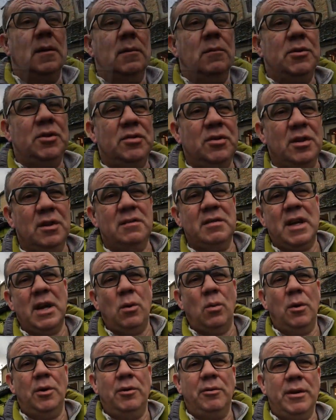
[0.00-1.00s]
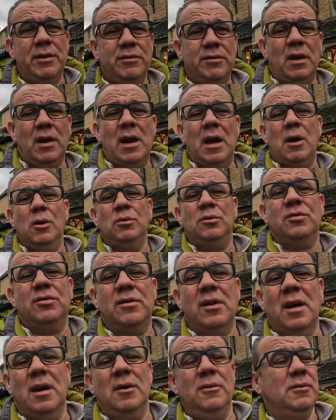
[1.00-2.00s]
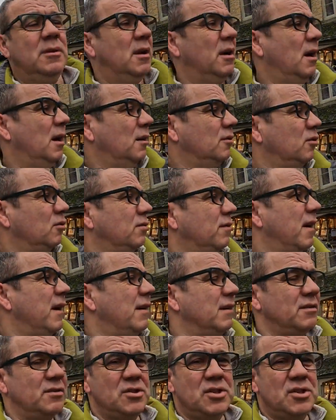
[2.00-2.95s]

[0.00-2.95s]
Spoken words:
We're just going to take a wander into the lodestone, just various